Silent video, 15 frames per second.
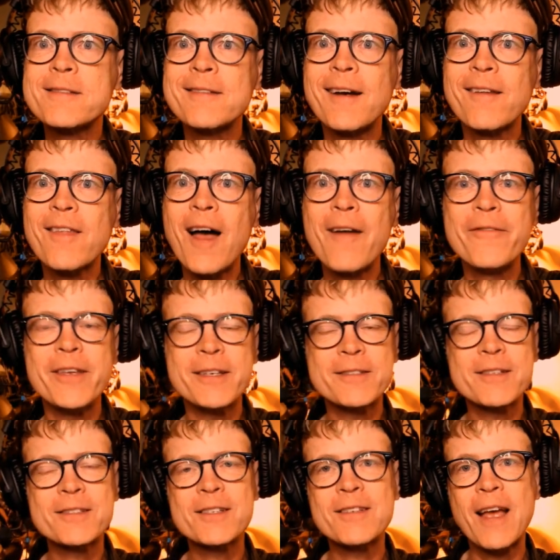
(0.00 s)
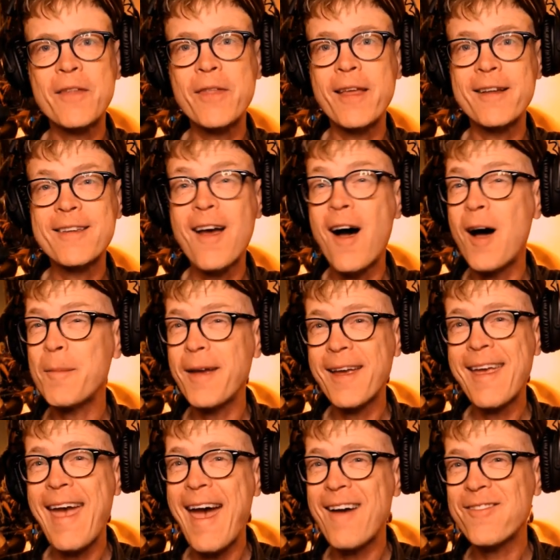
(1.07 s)
I love this. This is like the Atomic
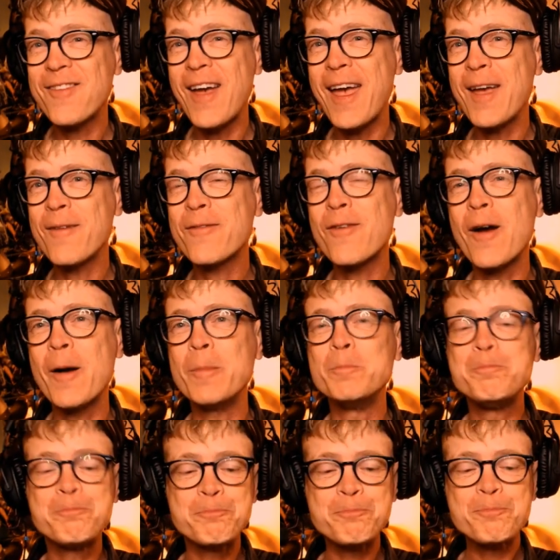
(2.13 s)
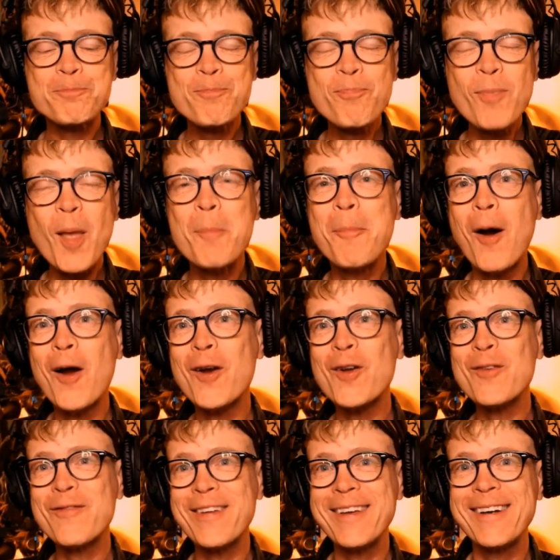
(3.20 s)
Cafe from
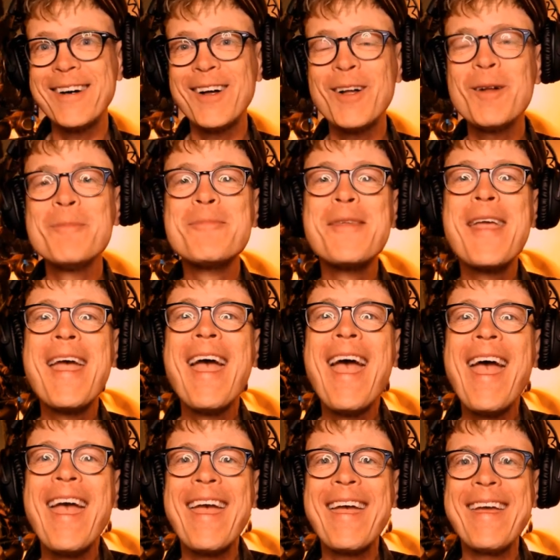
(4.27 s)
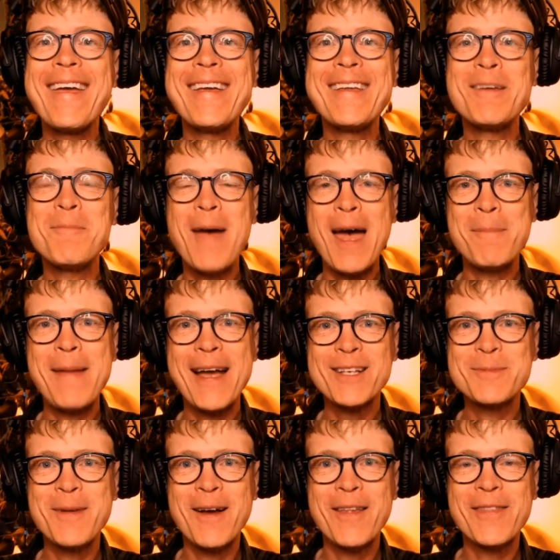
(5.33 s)
Barterville in Mad
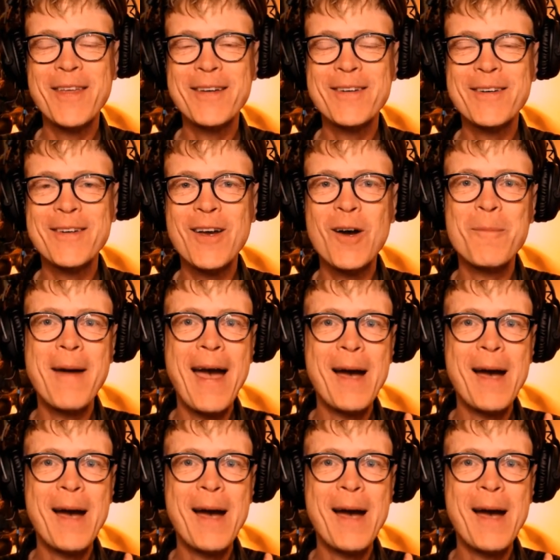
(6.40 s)
Max Beyond Thunderdome.